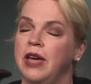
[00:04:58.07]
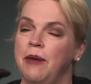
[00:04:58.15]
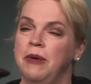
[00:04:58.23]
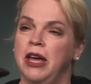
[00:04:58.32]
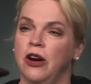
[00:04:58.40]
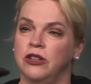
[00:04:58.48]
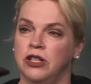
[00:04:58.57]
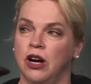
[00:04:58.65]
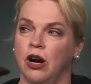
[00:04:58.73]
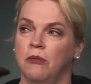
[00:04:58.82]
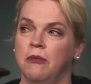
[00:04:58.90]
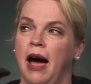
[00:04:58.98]
Gabe and Garrison are
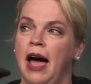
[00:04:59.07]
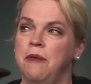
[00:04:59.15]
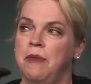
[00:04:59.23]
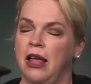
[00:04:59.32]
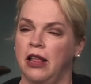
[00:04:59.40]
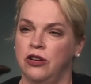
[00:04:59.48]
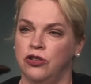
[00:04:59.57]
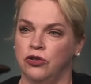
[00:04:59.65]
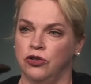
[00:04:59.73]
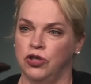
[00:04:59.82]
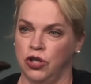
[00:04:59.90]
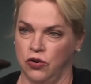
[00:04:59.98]
my biological
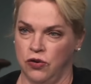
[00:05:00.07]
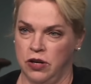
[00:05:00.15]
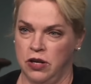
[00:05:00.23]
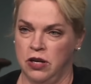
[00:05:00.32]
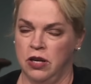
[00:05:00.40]
children,